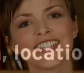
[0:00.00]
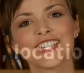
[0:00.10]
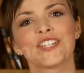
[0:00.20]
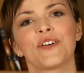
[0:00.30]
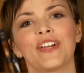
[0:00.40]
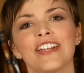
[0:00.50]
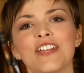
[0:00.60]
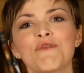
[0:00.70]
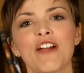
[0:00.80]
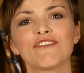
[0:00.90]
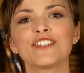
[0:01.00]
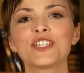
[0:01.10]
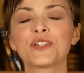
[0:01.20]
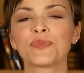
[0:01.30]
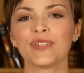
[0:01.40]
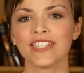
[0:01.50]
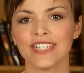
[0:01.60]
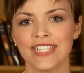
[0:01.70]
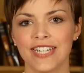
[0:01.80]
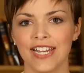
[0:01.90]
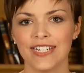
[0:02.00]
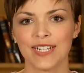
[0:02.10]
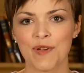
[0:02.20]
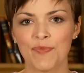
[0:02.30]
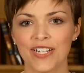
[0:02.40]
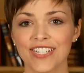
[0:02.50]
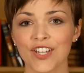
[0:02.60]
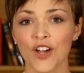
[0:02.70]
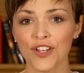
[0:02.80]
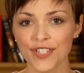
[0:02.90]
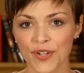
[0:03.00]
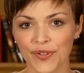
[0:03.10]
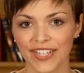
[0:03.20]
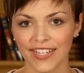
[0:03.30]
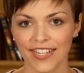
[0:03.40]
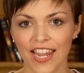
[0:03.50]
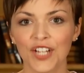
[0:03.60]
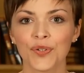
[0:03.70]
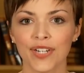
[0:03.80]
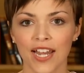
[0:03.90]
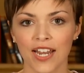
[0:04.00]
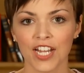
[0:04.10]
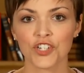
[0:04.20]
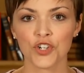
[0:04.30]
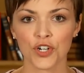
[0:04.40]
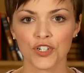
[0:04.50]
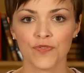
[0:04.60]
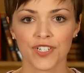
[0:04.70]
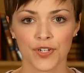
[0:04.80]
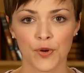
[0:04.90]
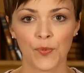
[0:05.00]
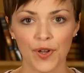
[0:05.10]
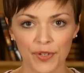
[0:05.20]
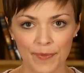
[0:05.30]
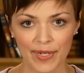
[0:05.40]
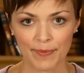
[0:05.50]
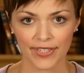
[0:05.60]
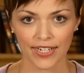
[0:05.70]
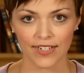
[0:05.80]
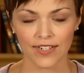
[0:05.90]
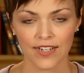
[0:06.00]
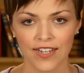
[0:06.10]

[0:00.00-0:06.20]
this slogan in reference to real estate, but it's also key in creating a church visitor welcoming plan.